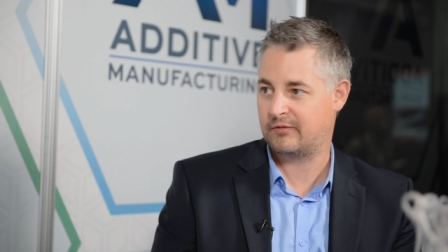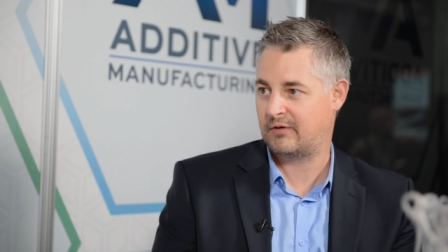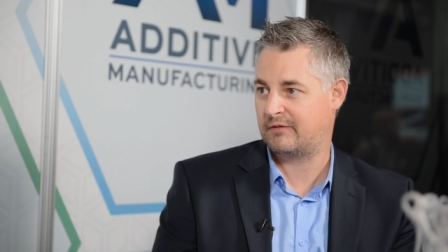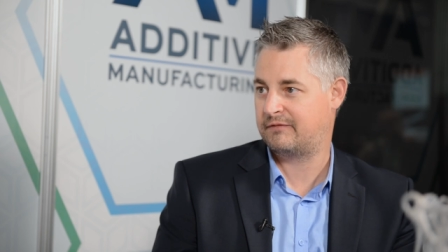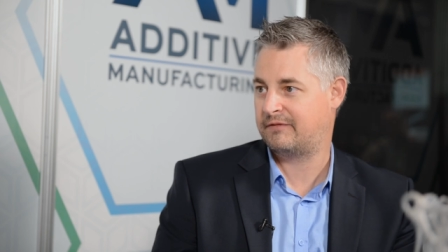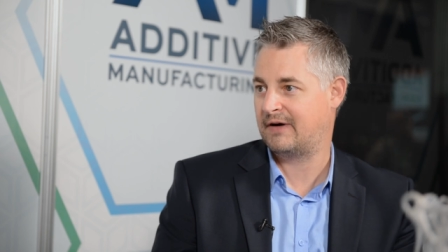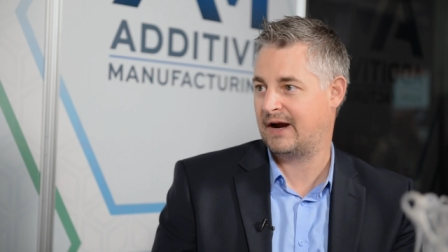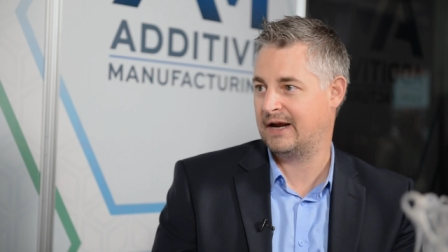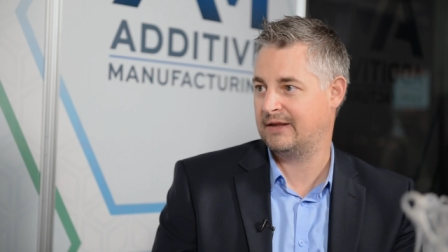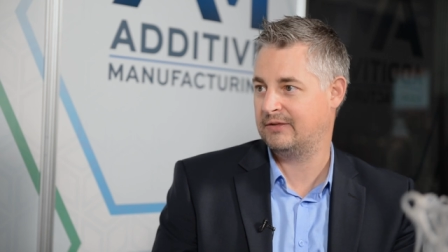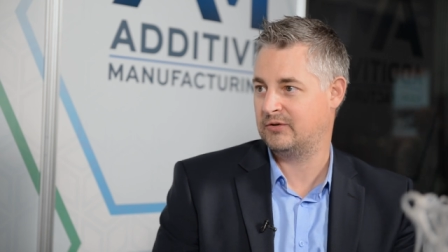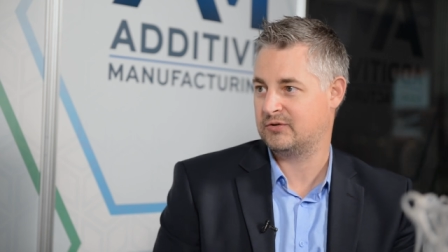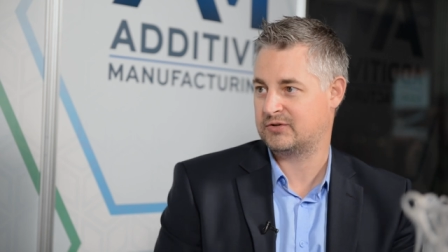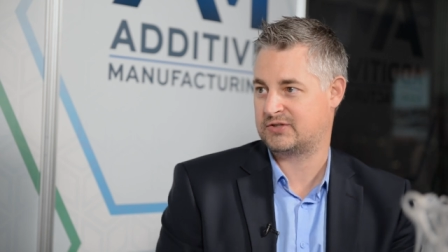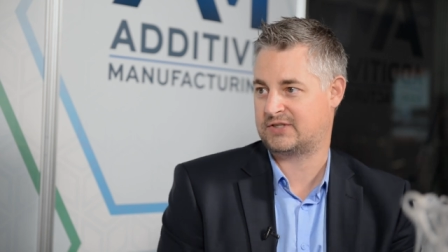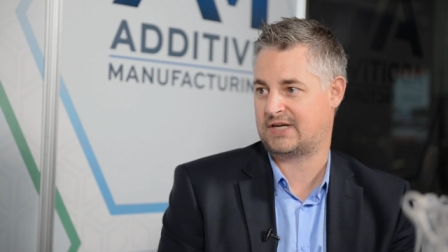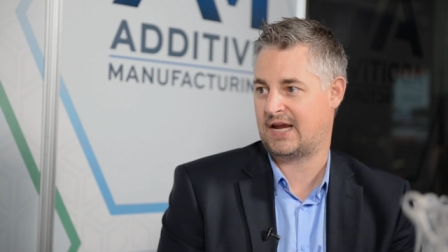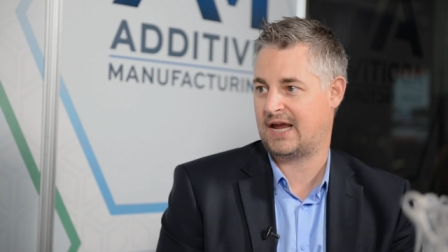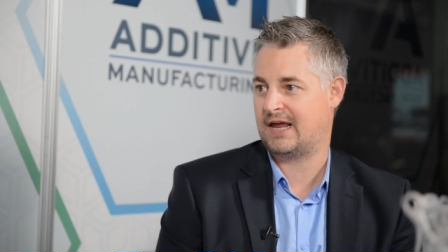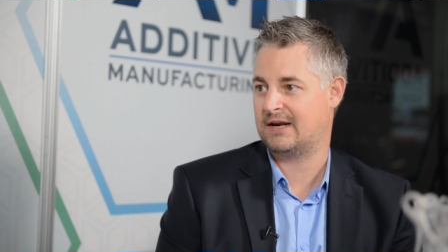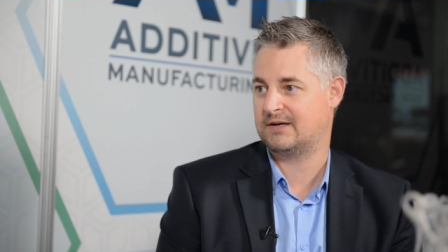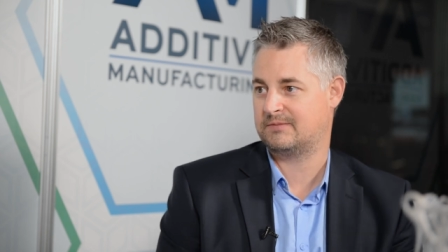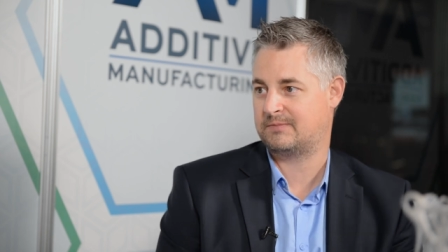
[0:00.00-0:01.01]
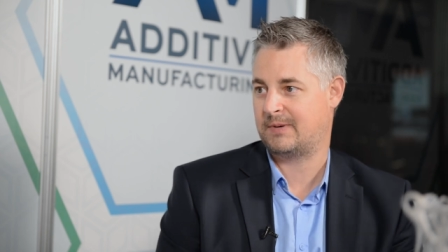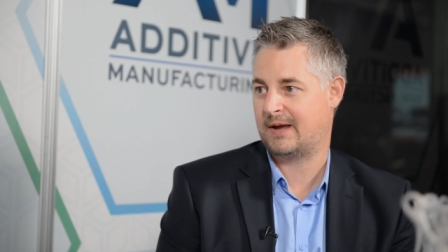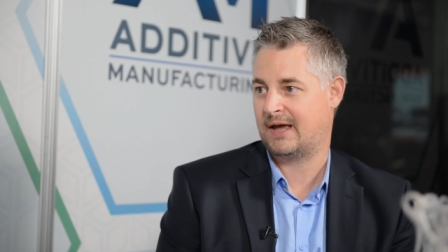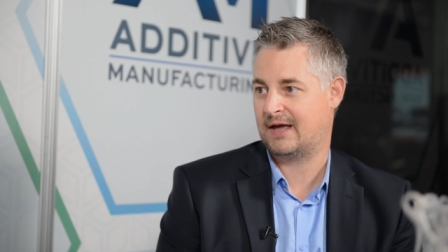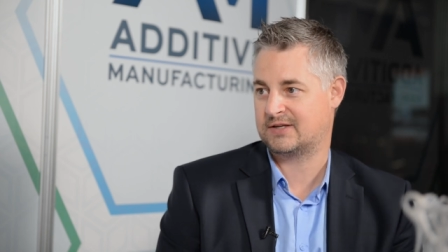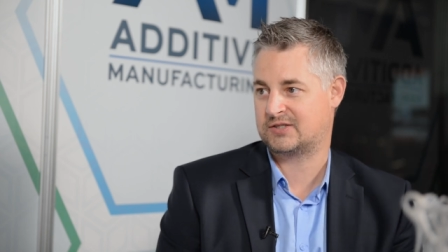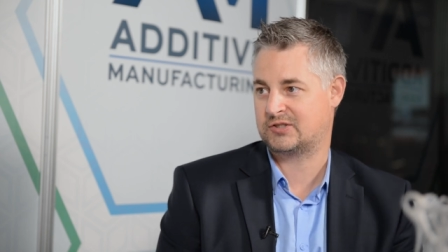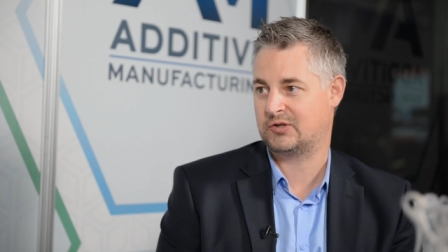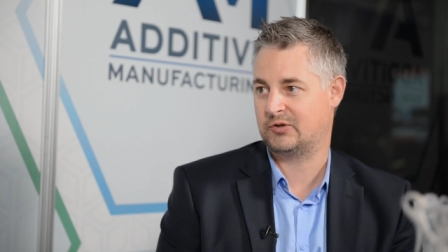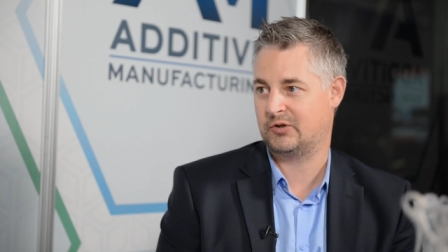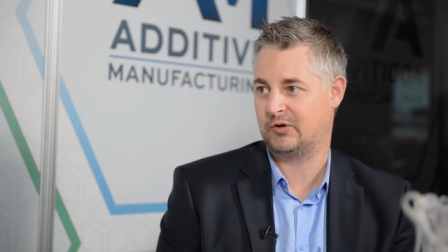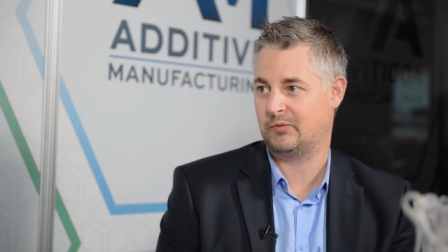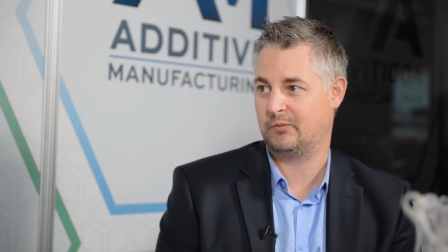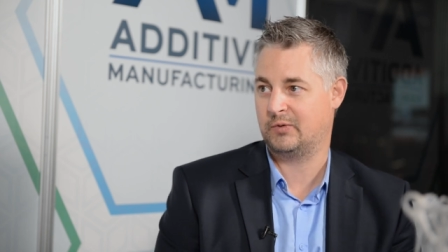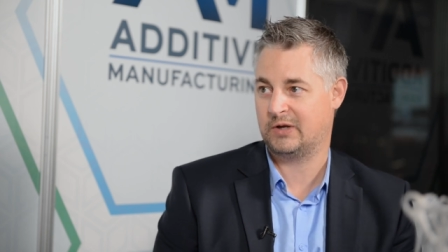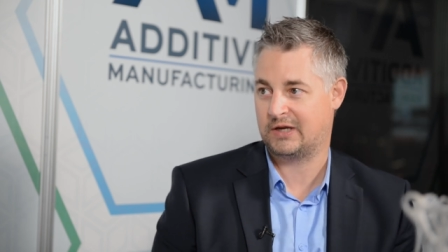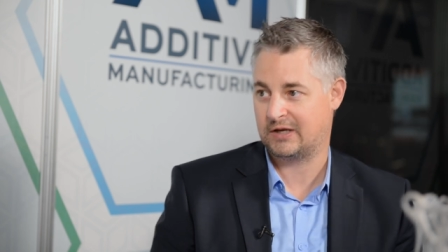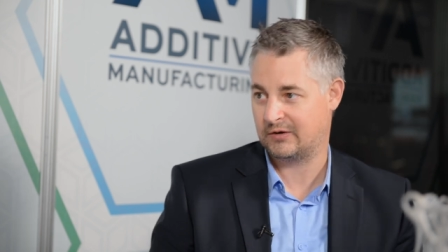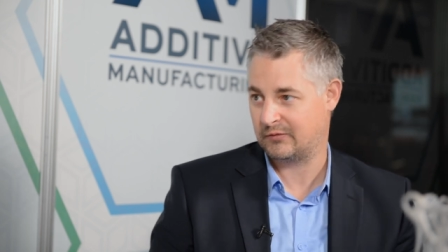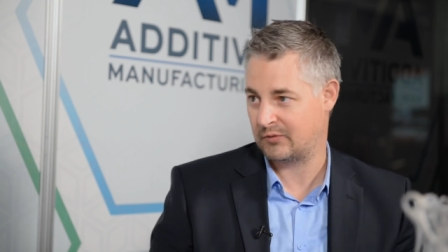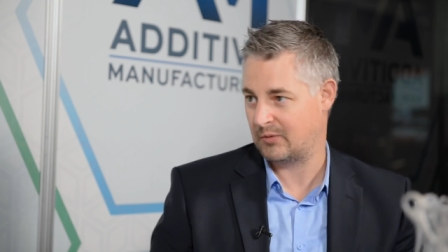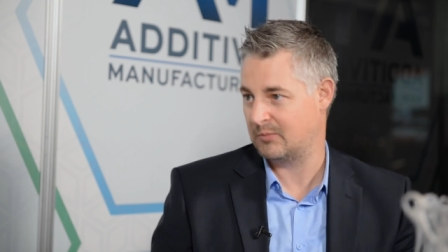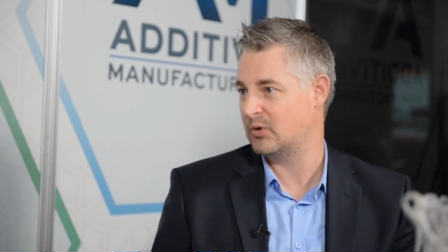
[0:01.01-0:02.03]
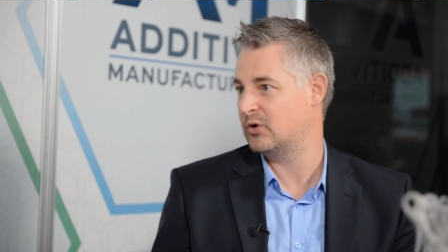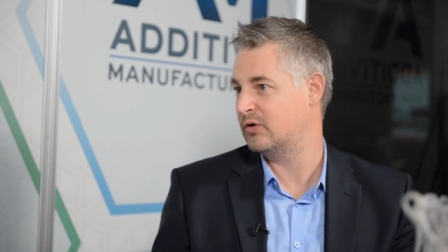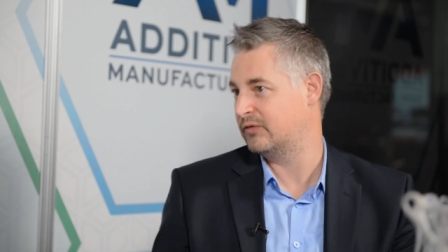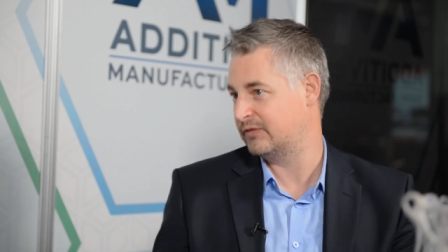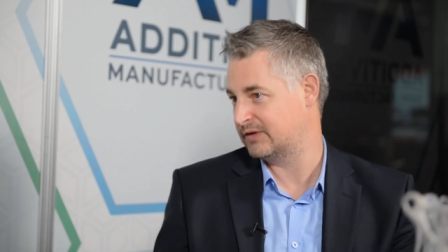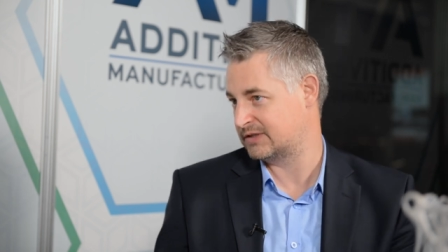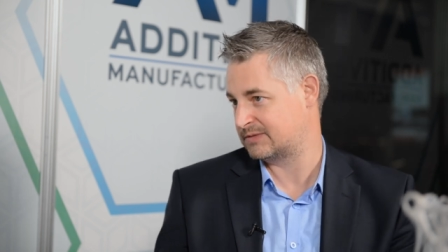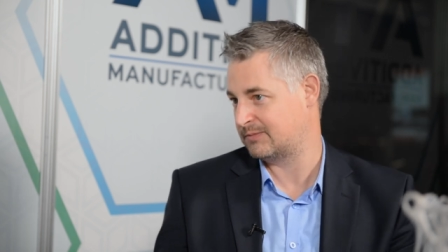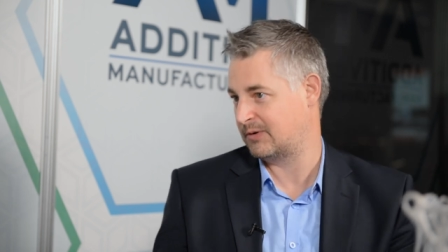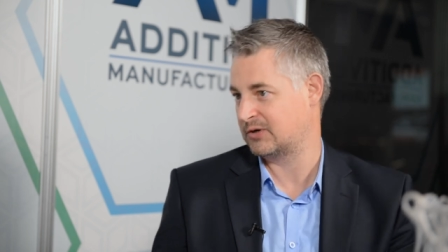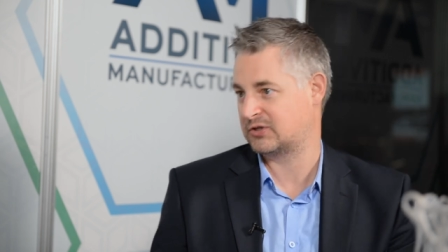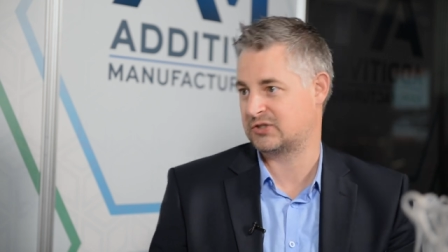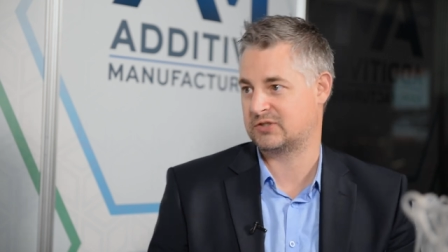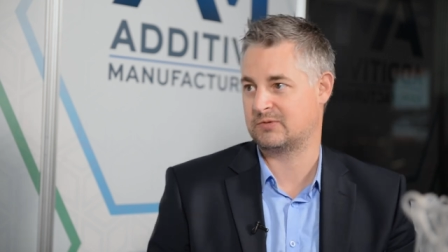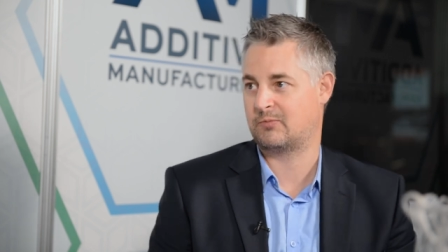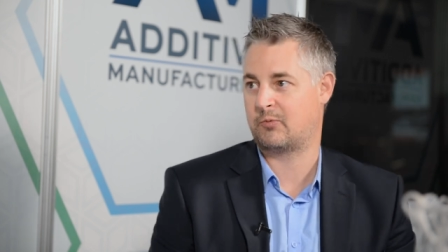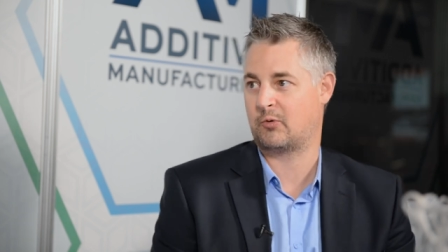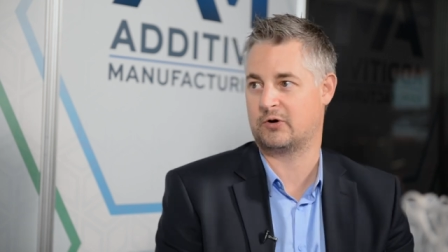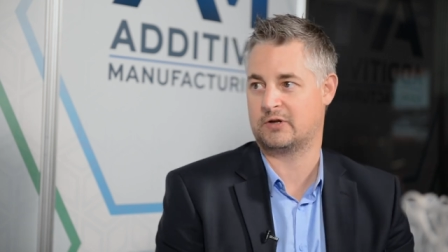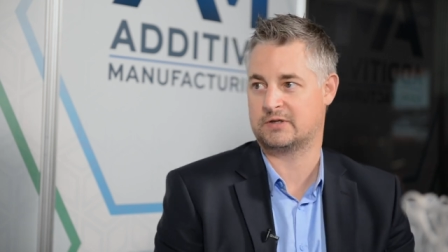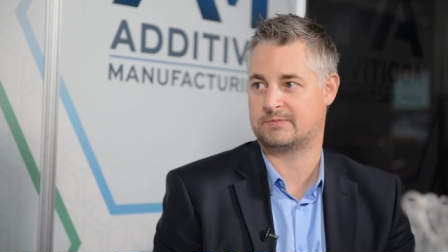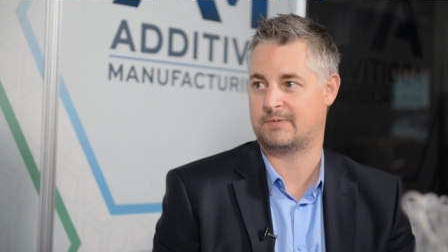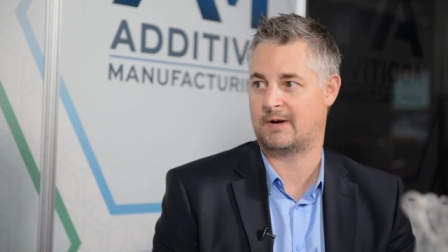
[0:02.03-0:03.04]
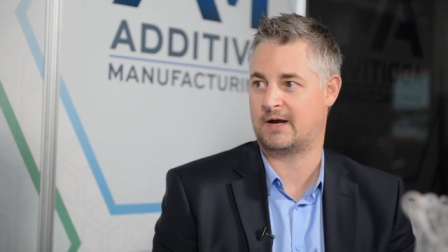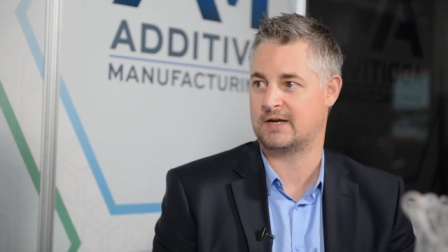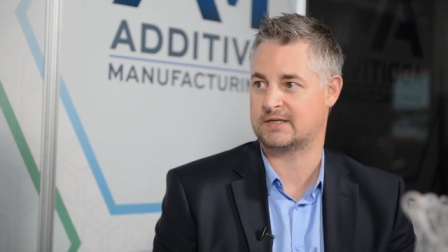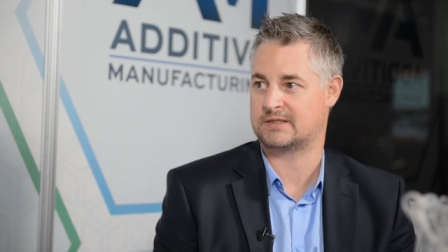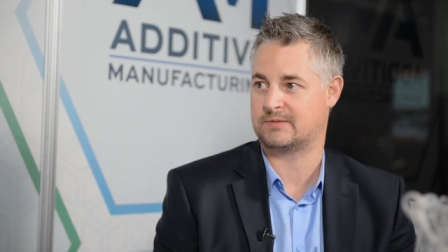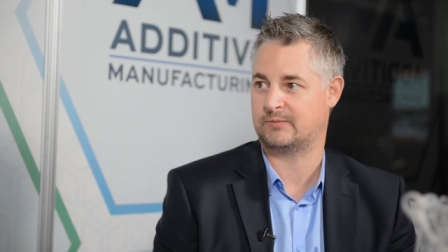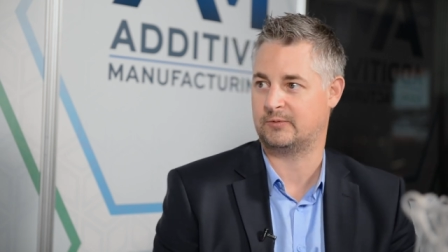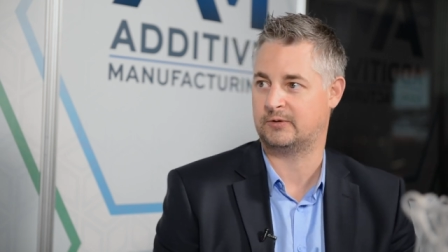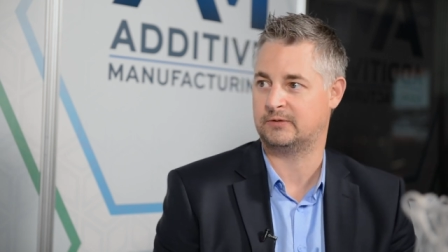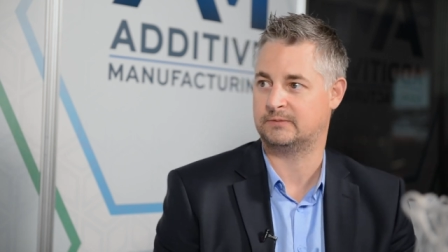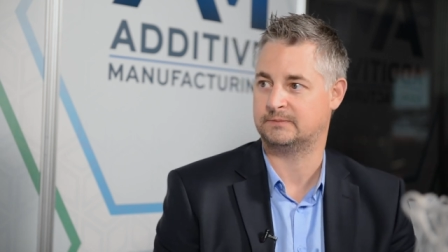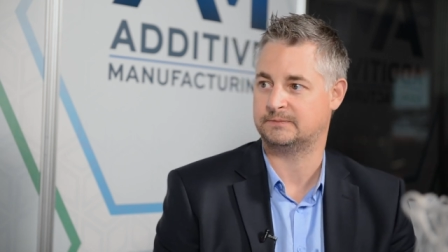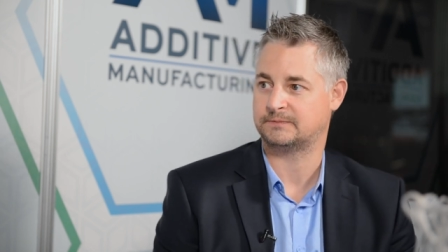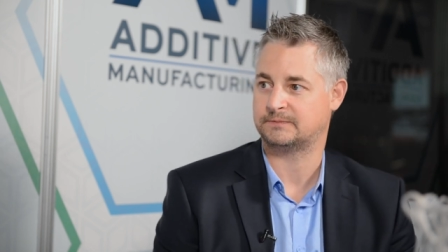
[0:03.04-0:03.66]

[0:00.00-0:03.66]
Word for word: refine those scan paths so that we can remove as much support as possible.